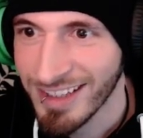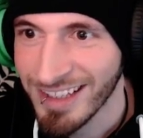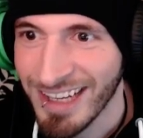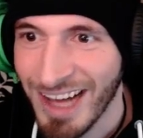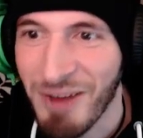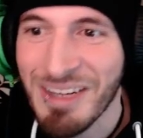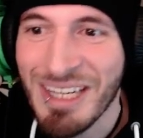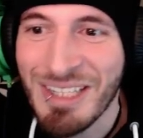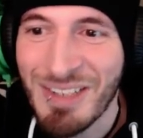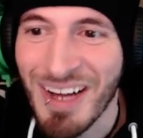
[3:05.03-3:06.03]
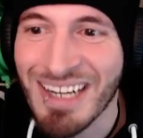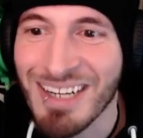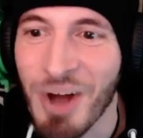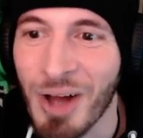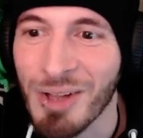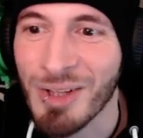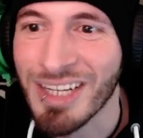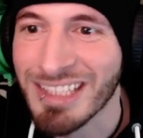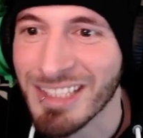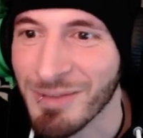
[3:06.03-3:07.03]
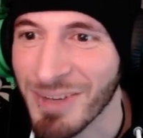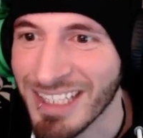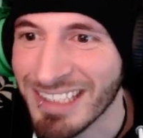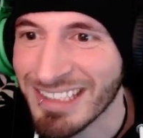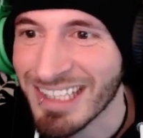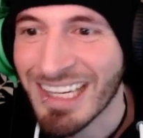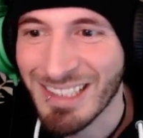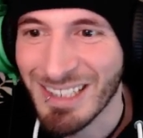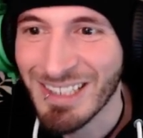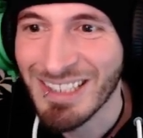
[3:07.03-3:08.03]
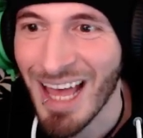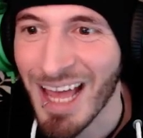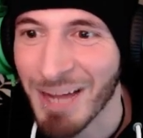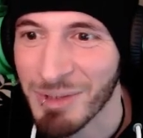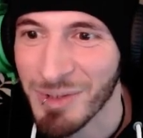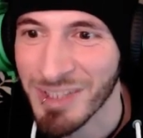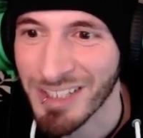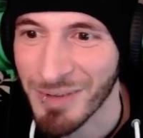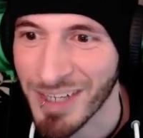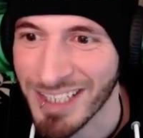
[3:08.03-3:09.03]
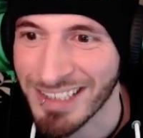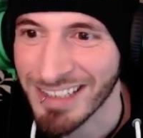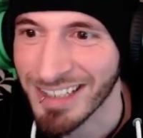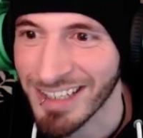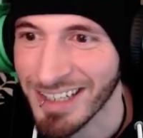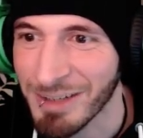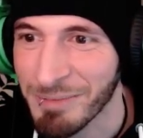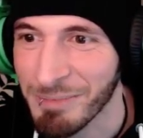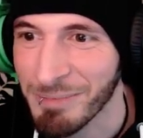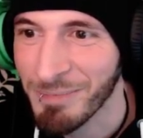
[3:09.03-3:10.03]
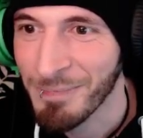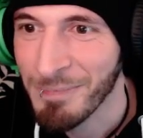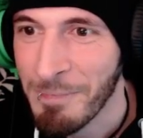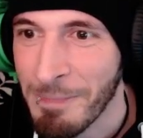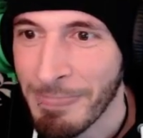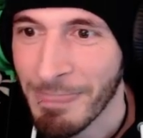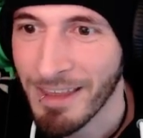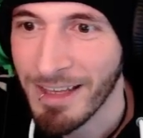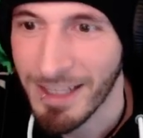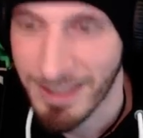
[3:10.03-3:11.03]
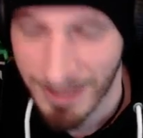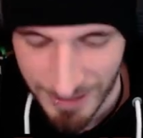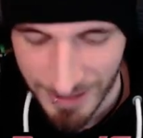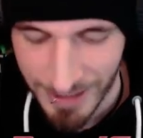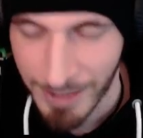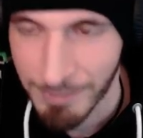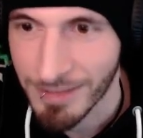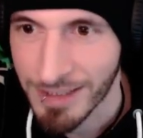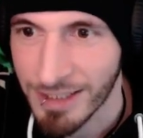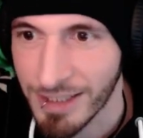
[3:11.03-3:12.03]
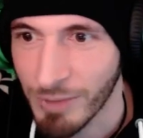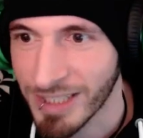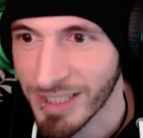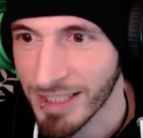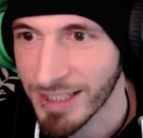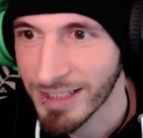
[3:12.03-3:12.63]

I'm gonna try to not look at the device because there's lag between the device and uh, and the the game. Oh my god.